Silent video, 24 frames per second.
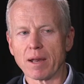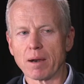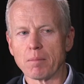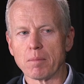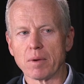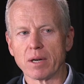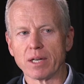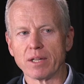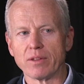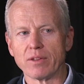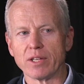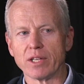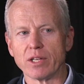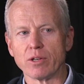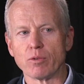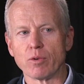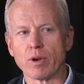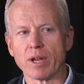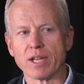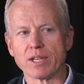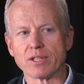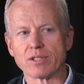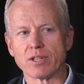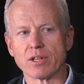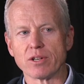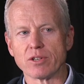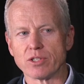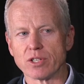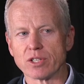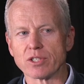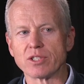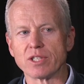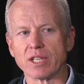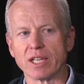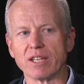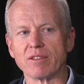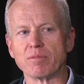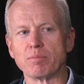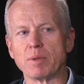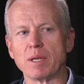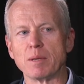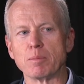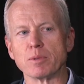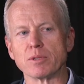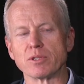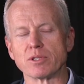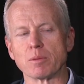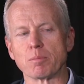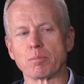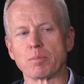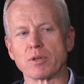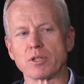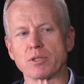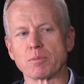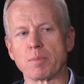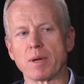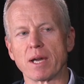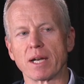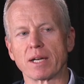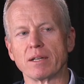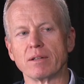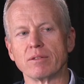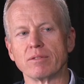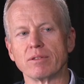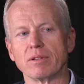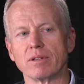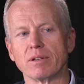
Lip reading: of money that you raised there, just to give people some perspective?